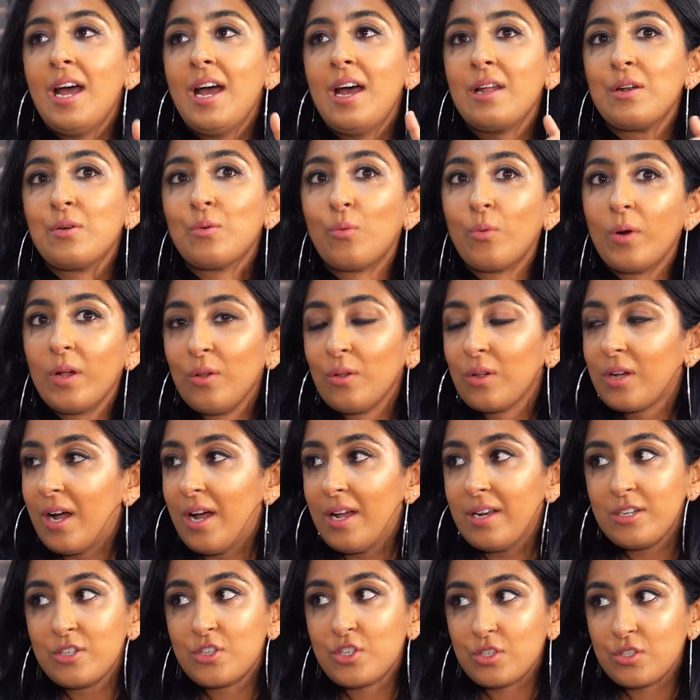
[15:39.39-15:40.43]
And Will
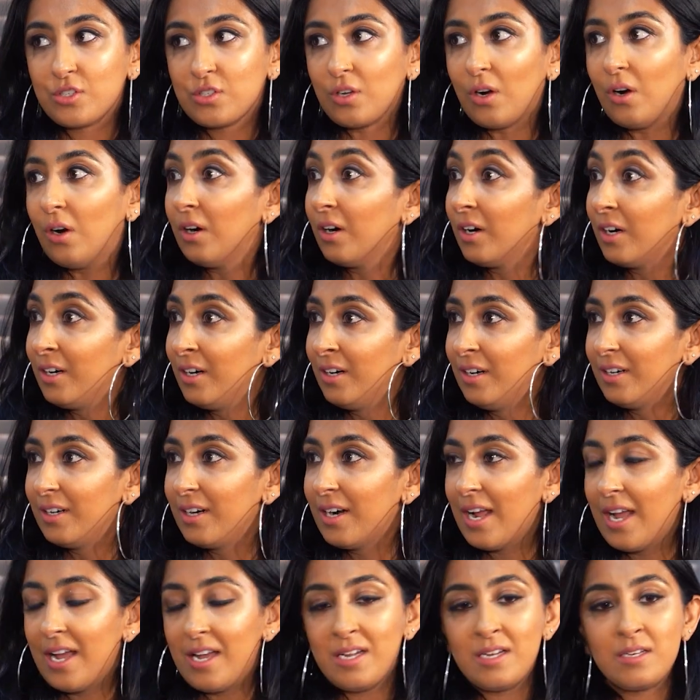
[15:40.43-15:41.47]
kind of just saw her
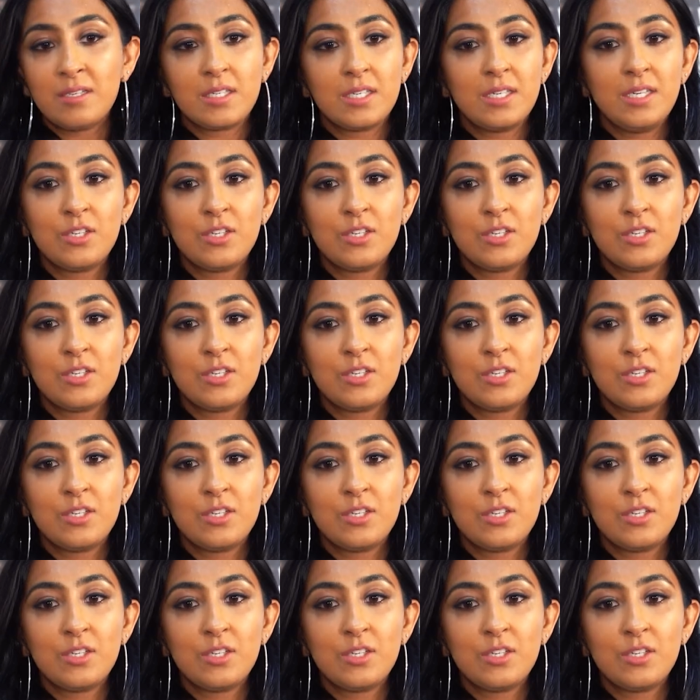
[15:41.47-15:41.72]
and